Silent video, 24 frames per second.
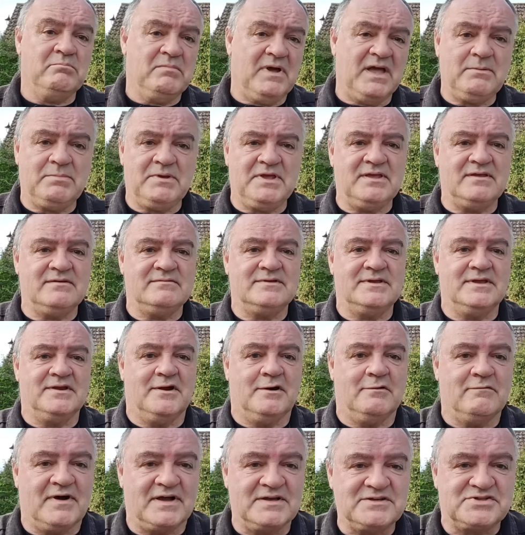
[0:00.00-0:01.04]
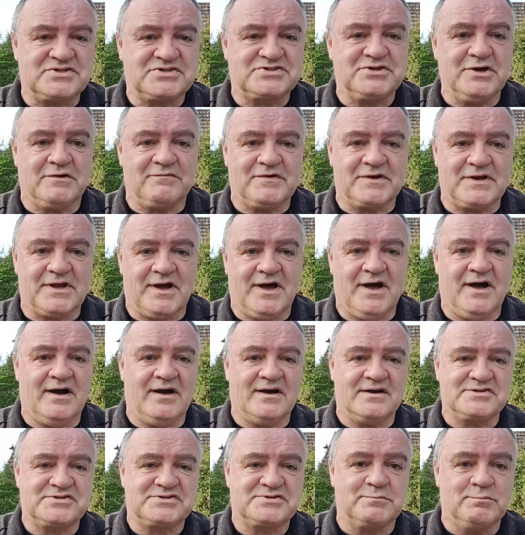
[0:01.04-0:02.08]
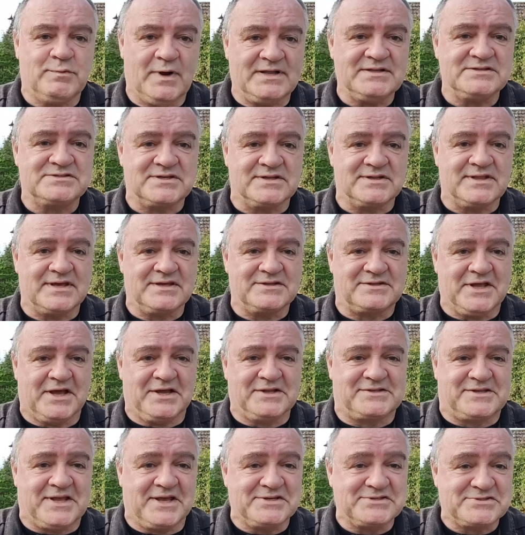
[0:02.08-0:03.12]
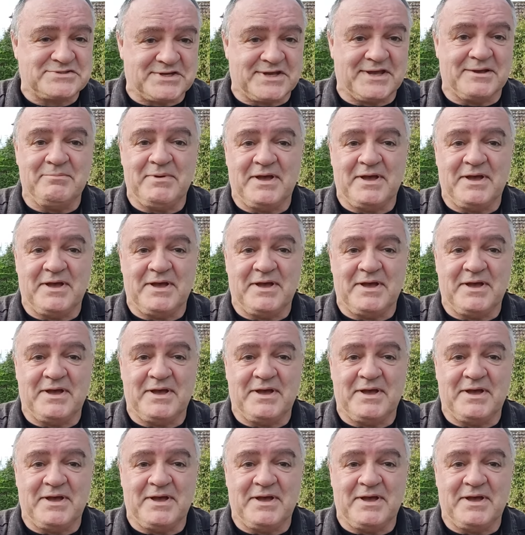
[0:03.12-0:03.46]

Maybe I suffered a harsh winter this year.